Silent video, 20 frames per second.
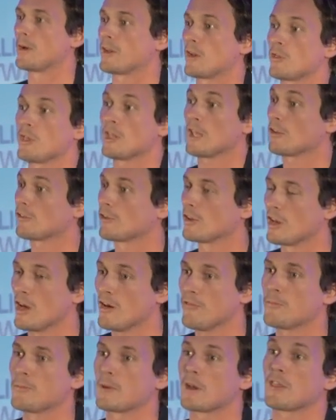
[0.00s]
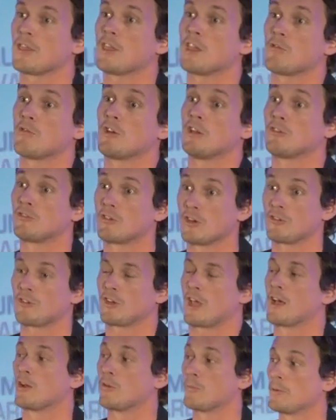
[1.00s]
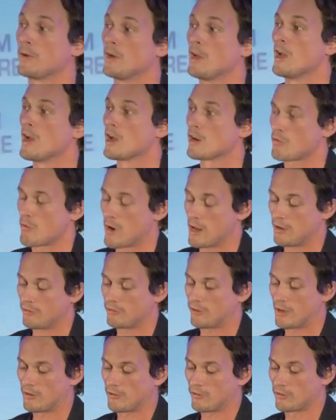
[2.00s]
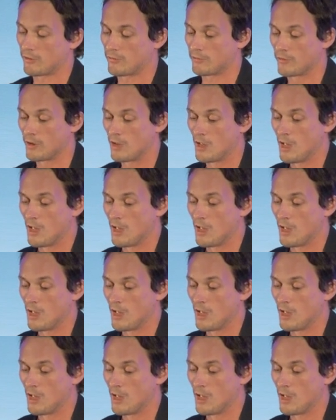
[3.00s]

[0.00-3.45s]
I don't think it's enough, but I think it really does help create a sense of